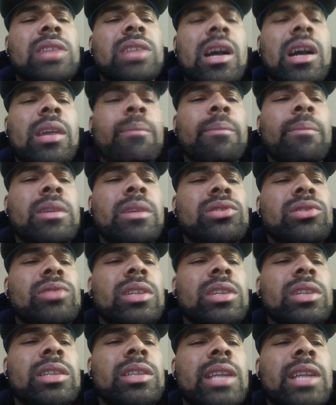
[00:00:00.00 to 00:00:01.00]

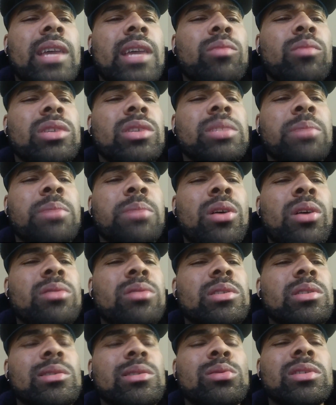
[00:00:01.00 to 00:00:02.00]
documentary, and like when his mom
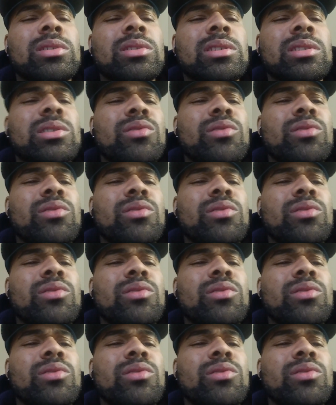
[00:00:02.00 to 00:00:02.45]
was losing the